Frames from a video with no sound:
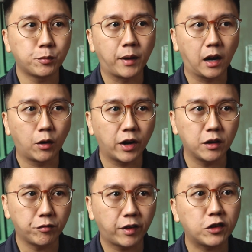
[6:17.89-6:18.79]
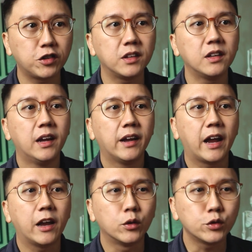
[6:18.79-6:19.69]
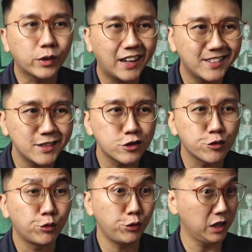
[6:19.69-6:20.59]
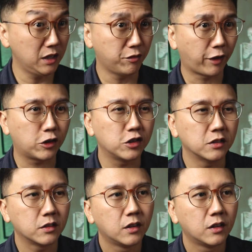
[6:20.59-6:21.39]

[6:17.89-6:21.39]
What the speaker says: pylori infection and also cases of reinfection